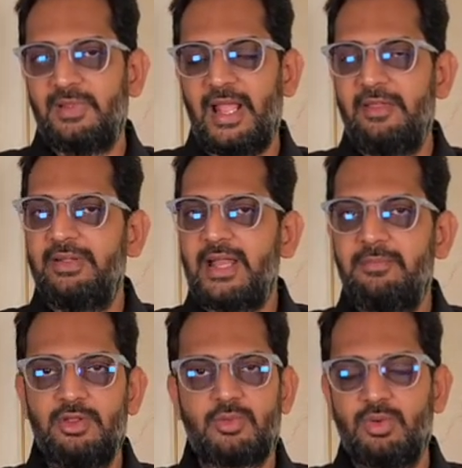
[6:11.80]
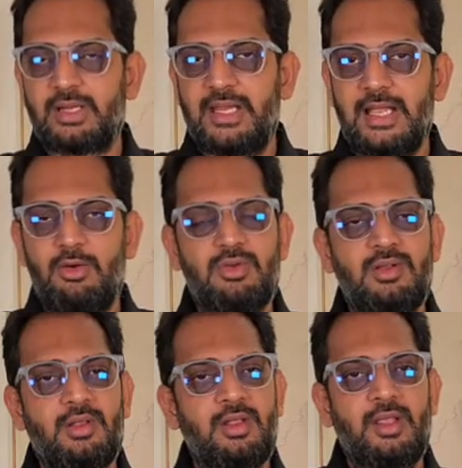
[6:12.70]
every time you are working out,
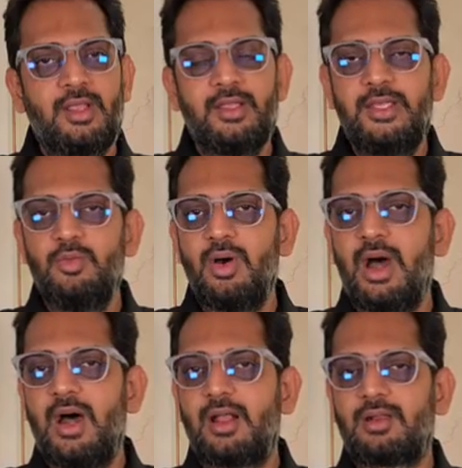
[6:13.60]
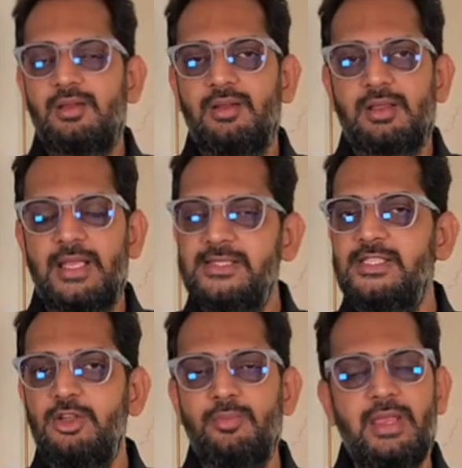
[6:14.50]
you are
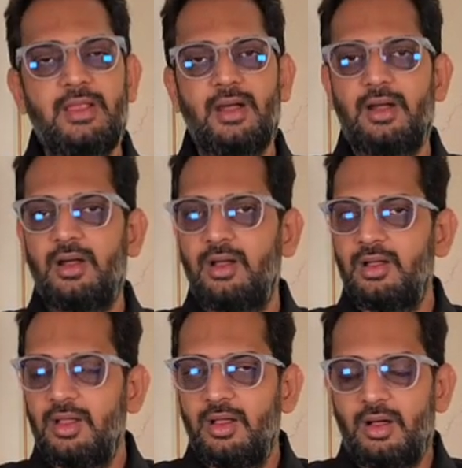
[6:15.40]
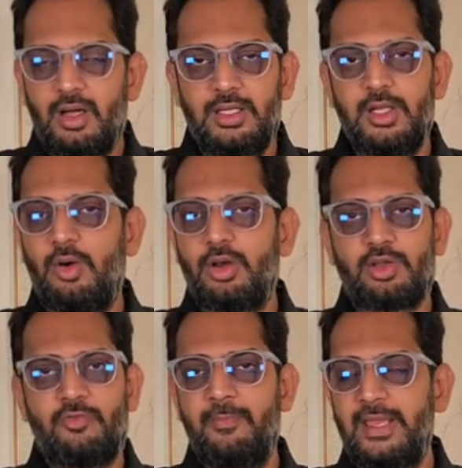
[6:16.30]
consuming a lot
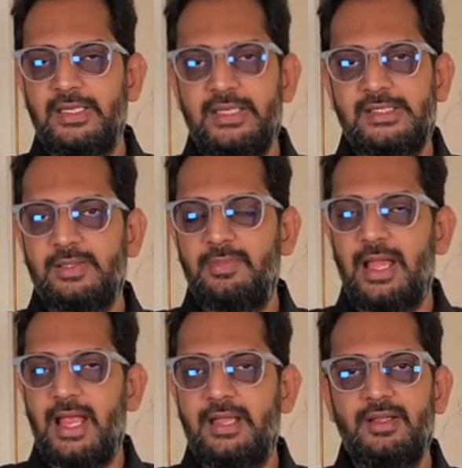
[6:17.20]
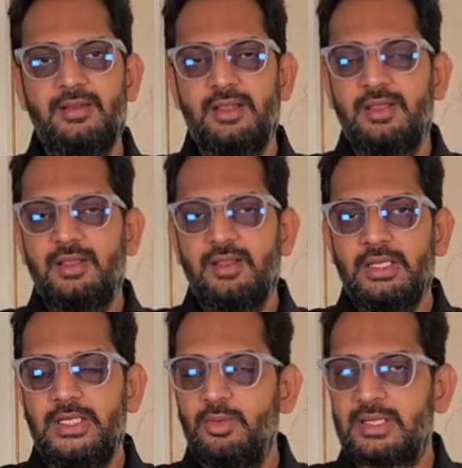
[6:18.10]
of magnesium, and
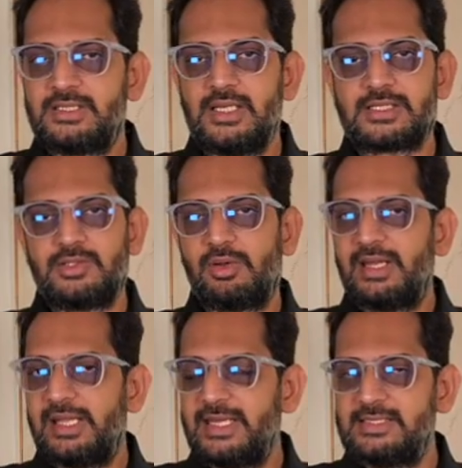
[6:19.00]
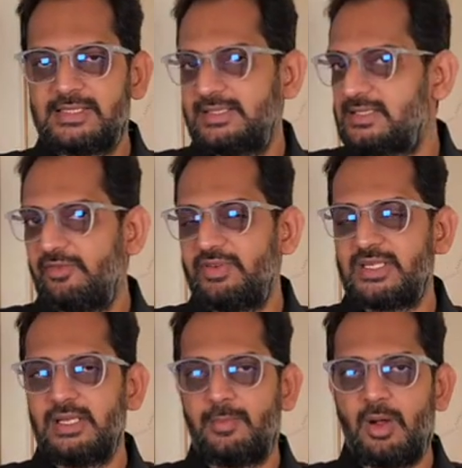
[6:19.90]
you are just not getting the
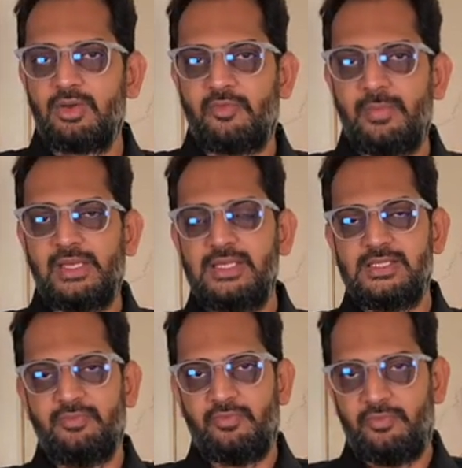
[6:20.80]
sufficient amount of magnesium